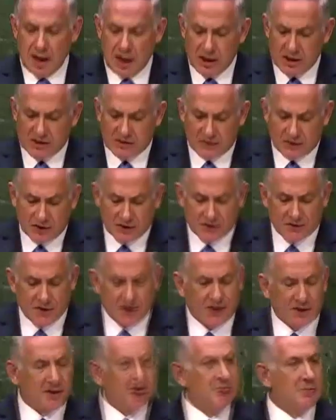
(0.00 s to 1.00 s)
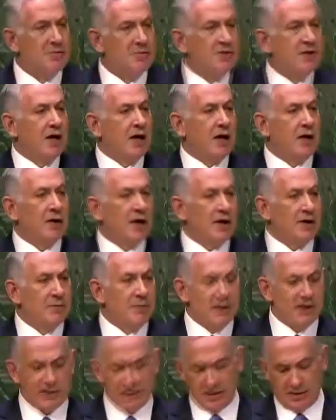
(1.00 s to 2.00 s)
its first victims are other
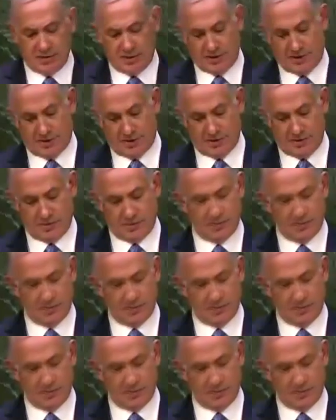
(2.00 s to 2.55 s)
Muslims,